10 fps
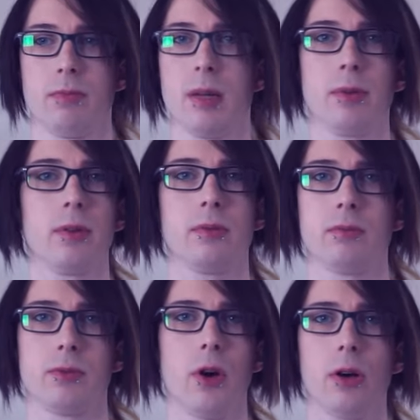
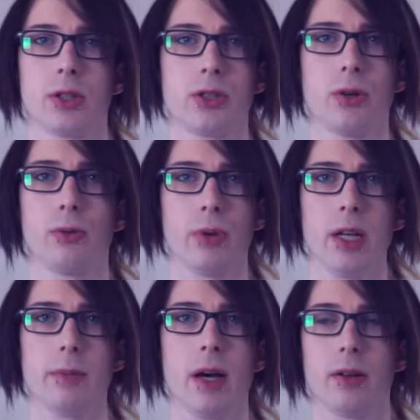people talked so
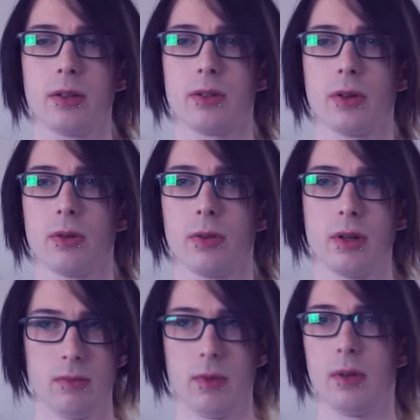great about it, so
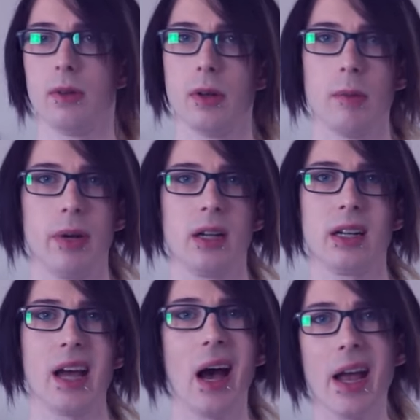
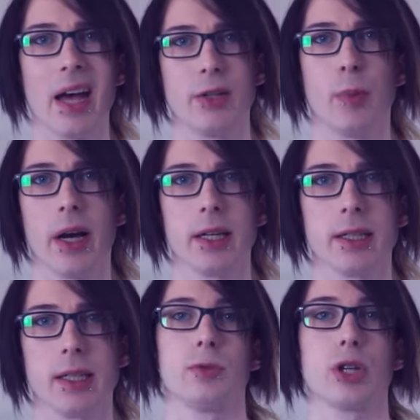apparently I had to buy it.